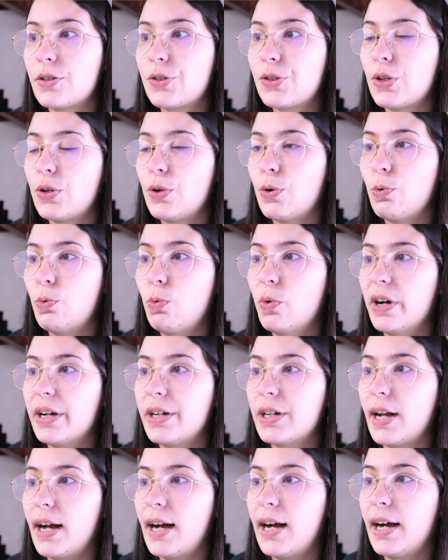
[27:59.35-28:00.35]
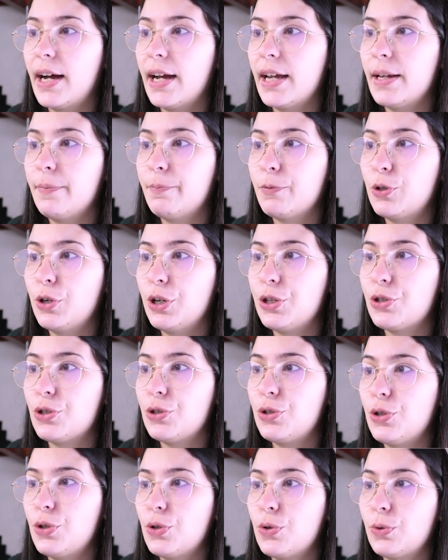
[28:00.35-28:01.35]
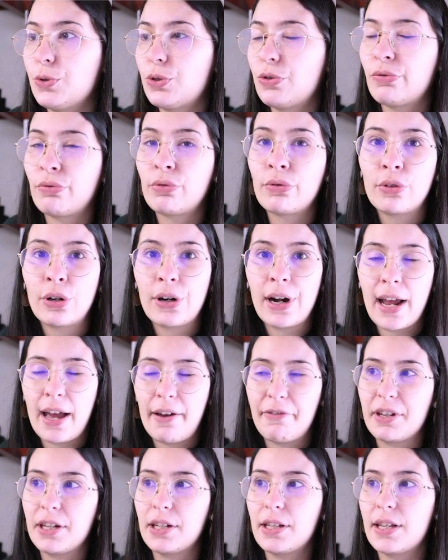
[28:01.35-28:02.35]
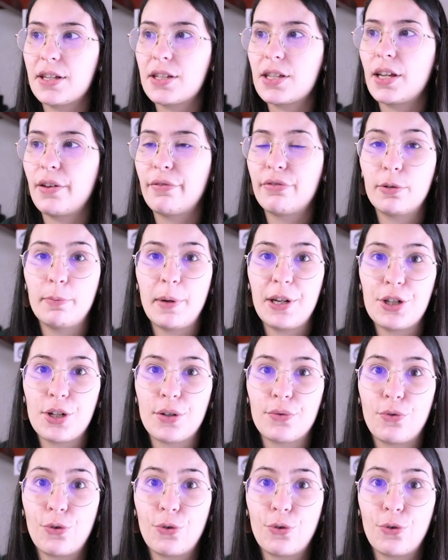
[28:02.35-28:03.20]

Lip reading: So what I'm going to do for having this information